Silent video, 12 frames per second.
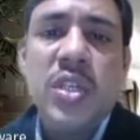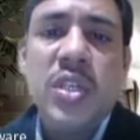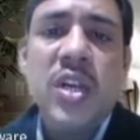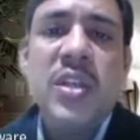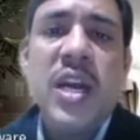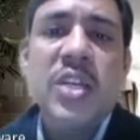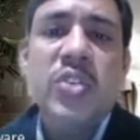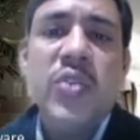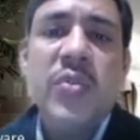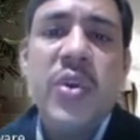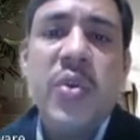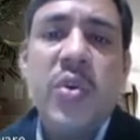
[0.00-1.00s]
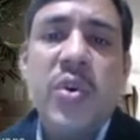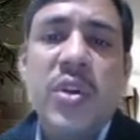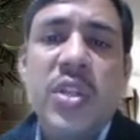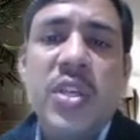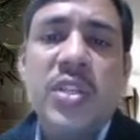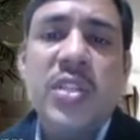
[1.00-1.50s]
that's why we want
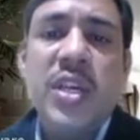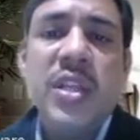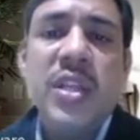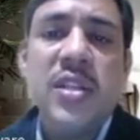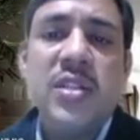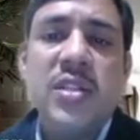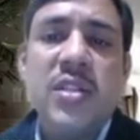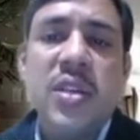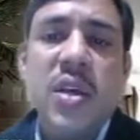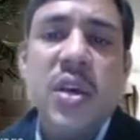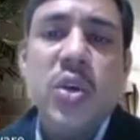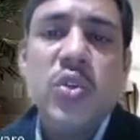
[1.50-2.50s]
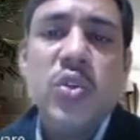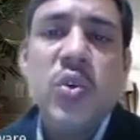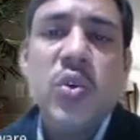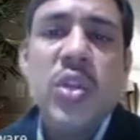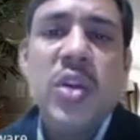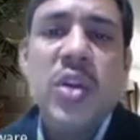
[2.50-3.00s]
these signals, so
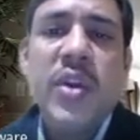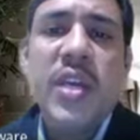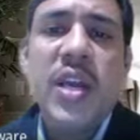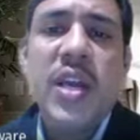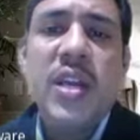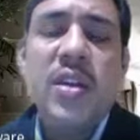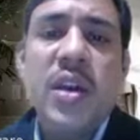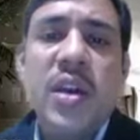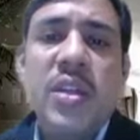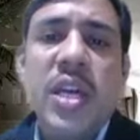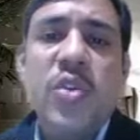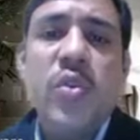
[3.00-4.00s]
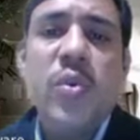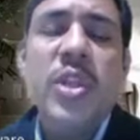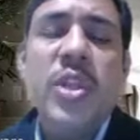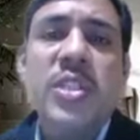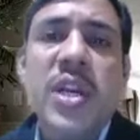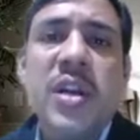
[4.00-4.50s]
that we can, there will be the
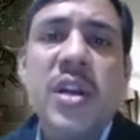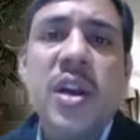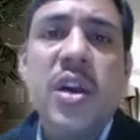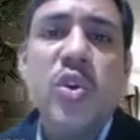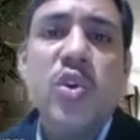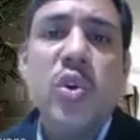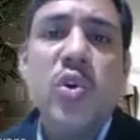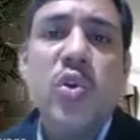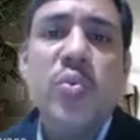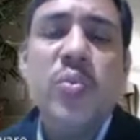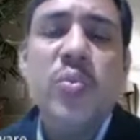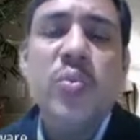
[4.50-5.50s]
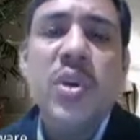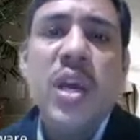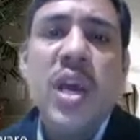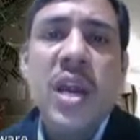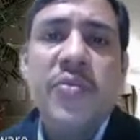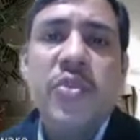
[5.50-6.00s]
central control room,
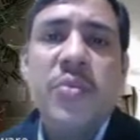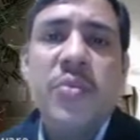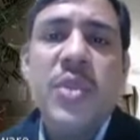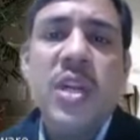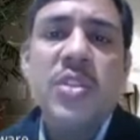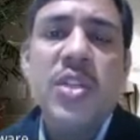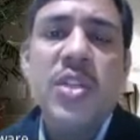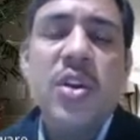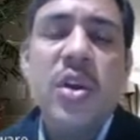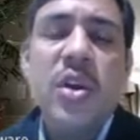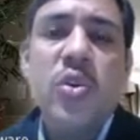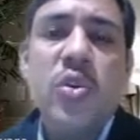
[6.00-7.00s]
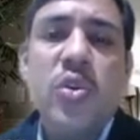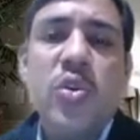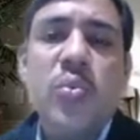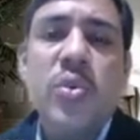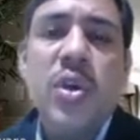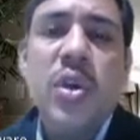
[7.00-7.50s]
and from that central control
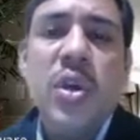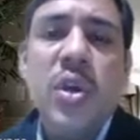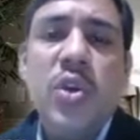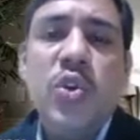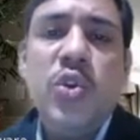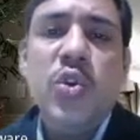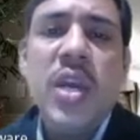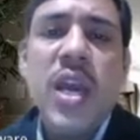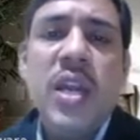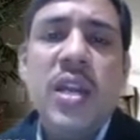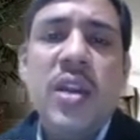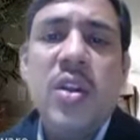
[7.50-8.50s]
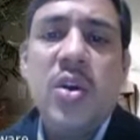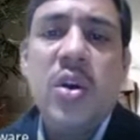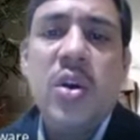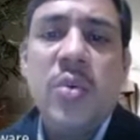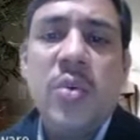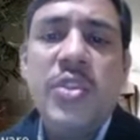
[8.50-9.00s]
room you can
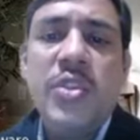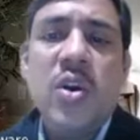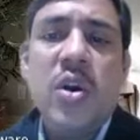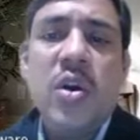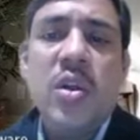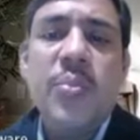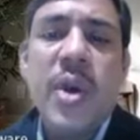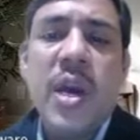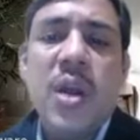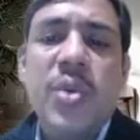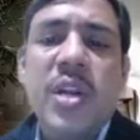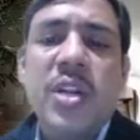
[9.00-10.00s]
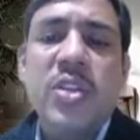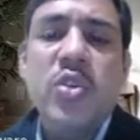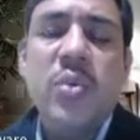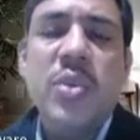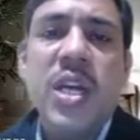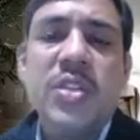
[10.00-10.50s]
observe all the parameters of
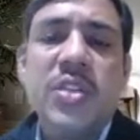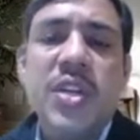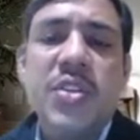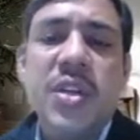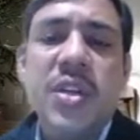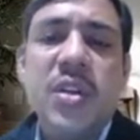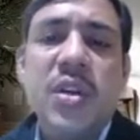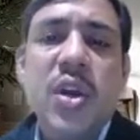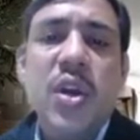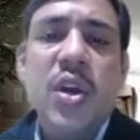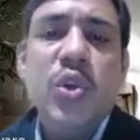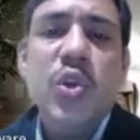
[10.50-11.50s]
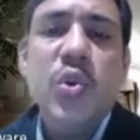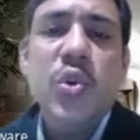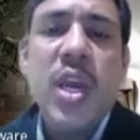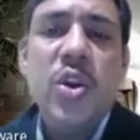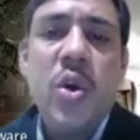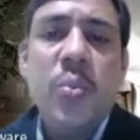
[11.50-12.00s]
that station. You can
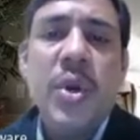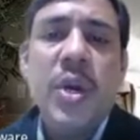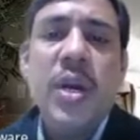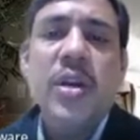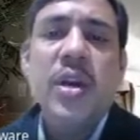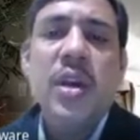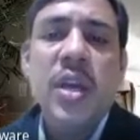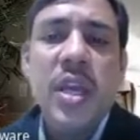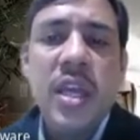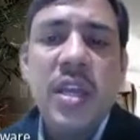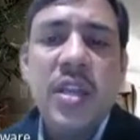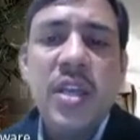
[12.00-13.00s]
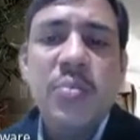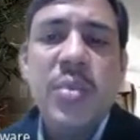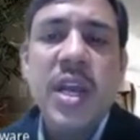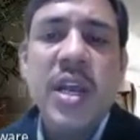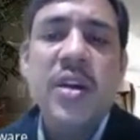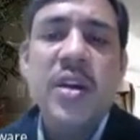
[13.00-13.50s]
operate any
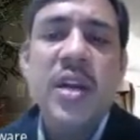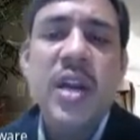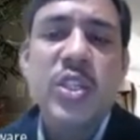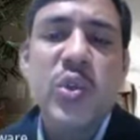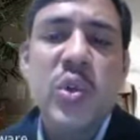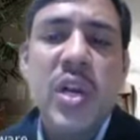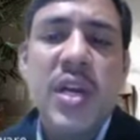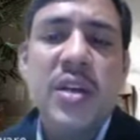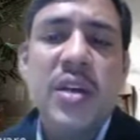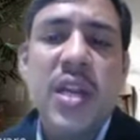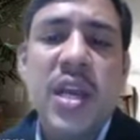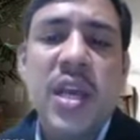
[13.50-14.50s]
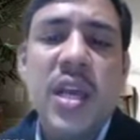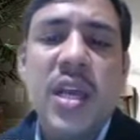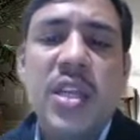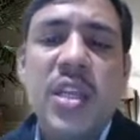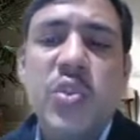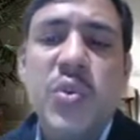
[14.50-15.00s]
breaker, isolator and any
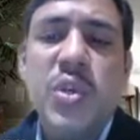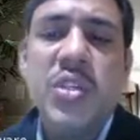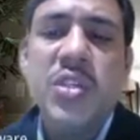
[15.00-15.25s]
switch